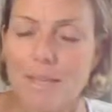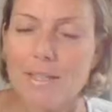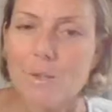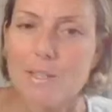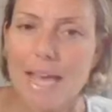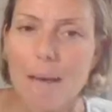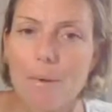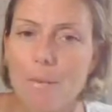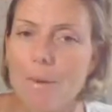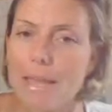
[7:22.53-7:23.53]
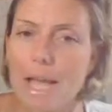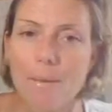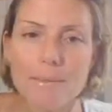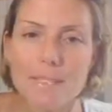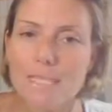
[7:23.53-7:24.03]
And so tapping really
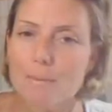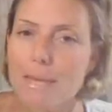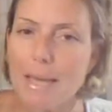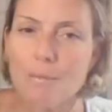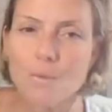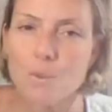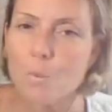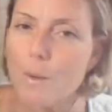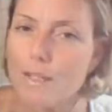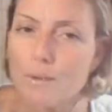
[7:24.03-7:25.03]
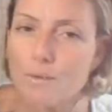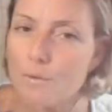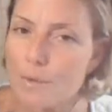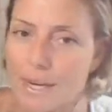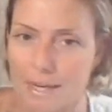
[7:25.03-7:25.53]
helps us to be able to wiggle
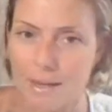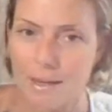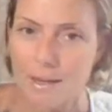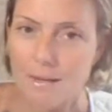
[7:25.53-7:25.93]
free